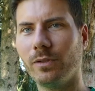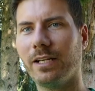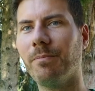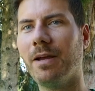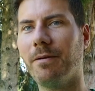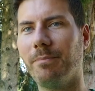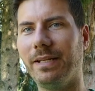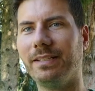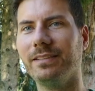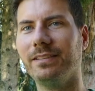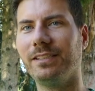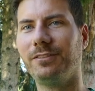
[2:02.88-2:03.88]
why I'm
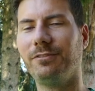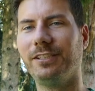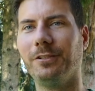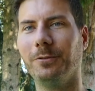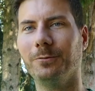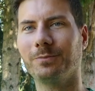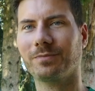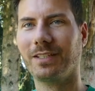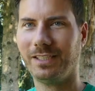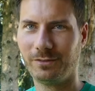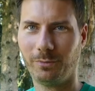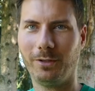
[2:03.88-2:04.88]
making this video
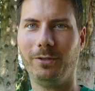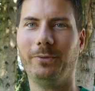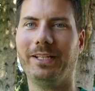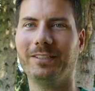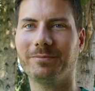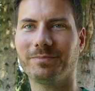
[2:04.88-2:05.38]
is following.